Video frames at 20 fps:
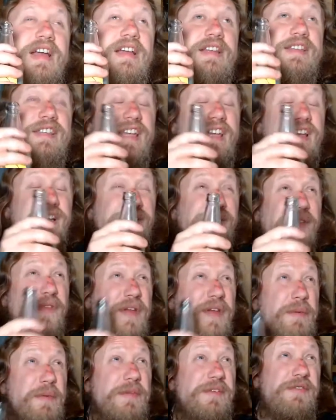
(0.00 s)
See, here's the
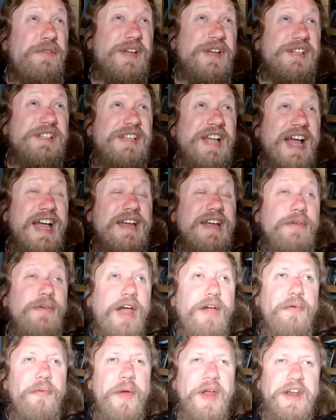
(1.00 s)
thing with Drizzt.
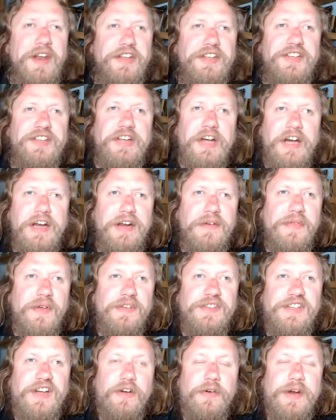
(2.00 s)
I read a ton of
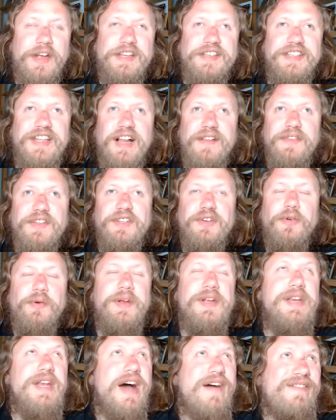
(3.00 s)
those R.A.
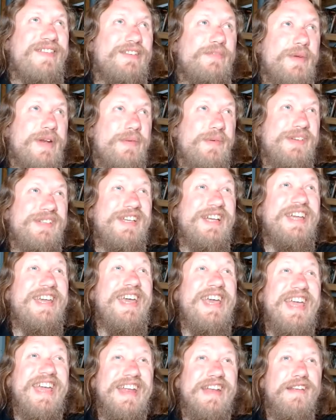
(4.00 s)
Salvatore novels when I was a
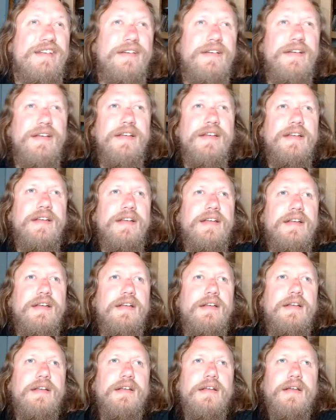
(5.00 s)
kid,
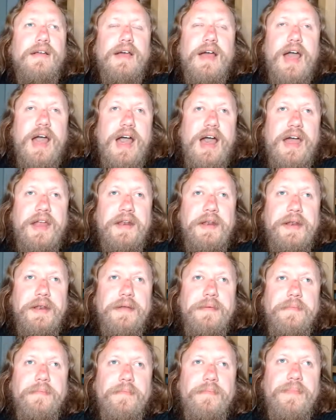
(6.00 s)
and
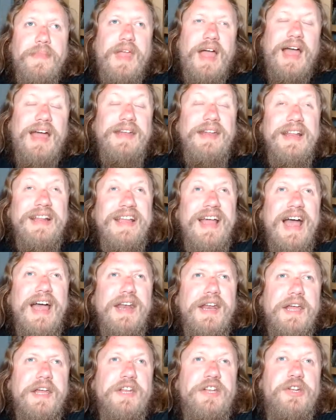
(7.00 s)
I did
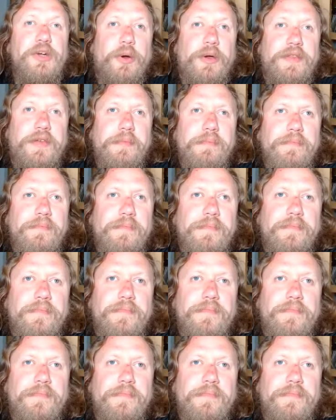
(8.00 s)
kind of enjoy them.